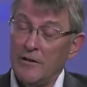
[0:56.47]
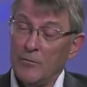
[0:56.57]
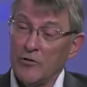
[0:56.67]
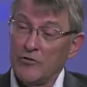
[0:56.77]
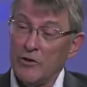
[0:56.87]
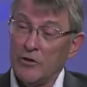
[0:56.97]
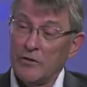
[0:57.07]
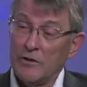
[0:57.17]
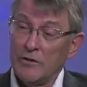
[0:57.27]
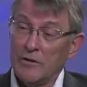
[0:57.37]

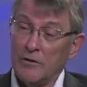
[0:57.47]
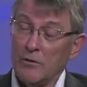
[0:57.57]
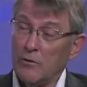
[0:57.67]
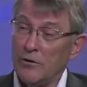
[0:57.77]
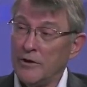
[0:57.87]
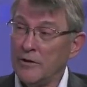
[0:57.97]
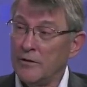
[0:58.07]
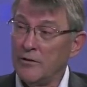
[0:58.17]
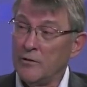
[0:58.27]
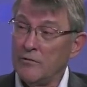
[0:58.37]
Montreal at the Concordia
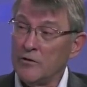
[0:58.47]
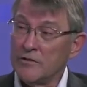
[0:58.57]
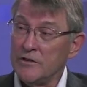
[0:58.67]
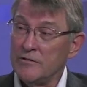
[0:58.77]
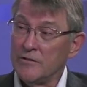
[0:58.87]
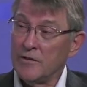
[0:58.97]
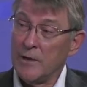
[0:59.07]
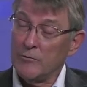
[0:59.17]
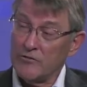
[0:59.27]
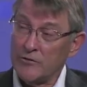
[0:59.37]
University of
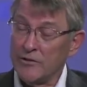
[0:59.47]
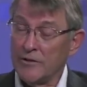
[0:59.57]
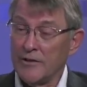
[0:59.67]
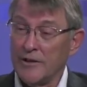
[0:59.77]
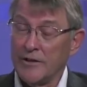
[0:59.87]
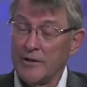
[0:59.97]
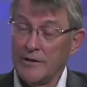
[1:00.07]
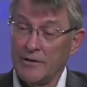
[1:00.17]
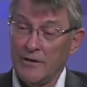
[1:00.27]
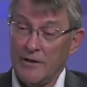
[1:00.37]
Chemistry, and
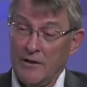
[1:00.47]
then